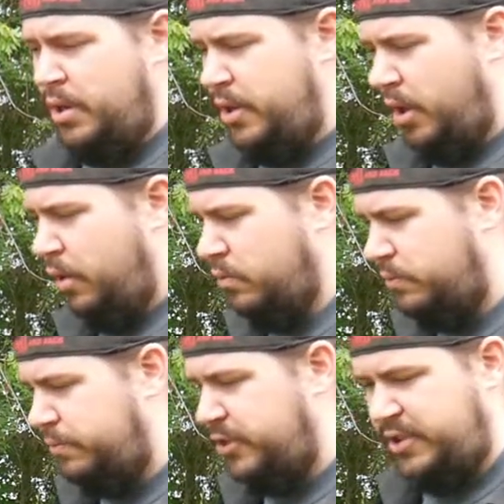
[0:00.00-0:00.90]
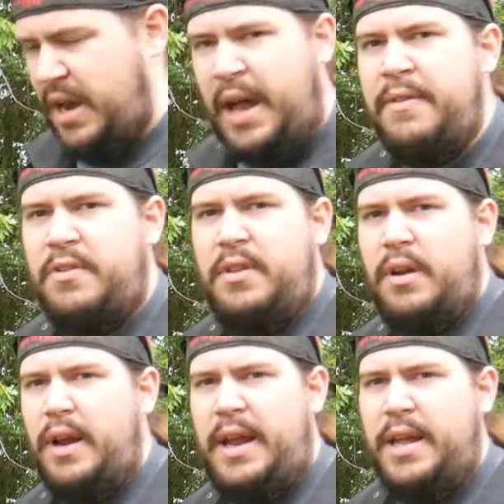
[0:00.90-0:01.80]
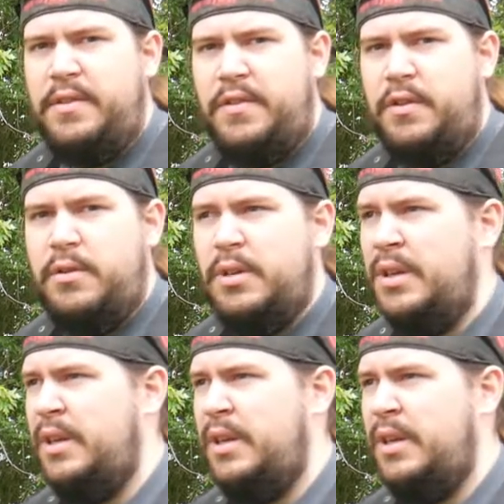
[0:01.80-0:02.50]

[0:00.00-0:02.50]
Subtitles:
you know, just knives in their hands, or